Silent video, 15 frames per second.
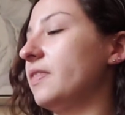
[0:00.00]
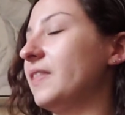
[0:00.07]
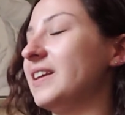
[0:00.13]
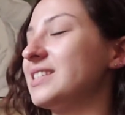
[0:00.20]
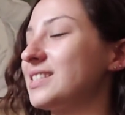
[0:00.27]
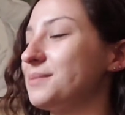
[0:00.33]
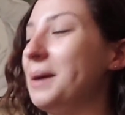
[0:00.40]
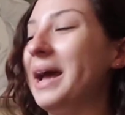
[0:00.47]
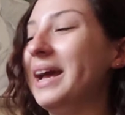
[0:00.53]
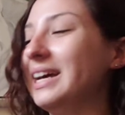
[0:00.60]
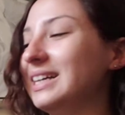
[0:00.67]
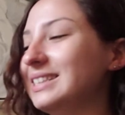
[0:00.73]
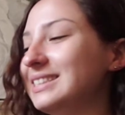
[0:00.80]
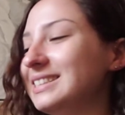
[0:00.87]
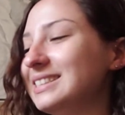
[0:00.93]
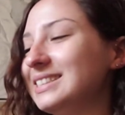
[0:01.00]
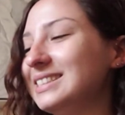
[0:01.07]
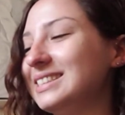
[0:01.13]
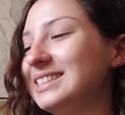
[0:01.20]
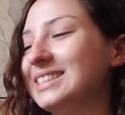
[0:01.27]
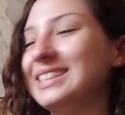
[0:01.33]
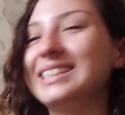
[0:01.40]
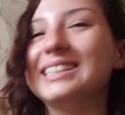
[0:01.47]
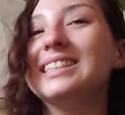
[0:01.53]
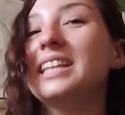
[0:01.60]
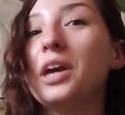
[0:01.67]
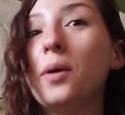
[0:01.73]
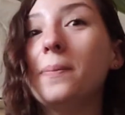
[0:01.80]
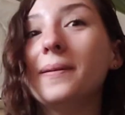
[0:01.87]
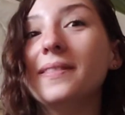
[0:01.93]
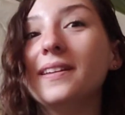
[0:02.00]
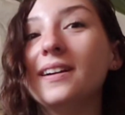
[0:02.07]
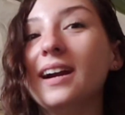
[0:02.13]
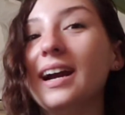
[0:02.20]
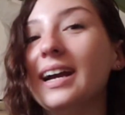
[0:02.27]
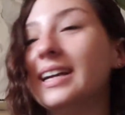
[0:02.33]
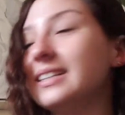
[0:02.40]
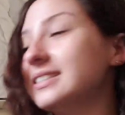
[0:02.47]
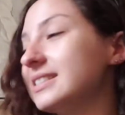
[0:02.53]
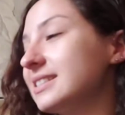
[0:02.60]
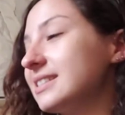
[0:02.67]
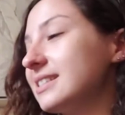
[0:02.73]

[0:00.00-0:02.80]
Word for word: they smiled, they opened their eyes.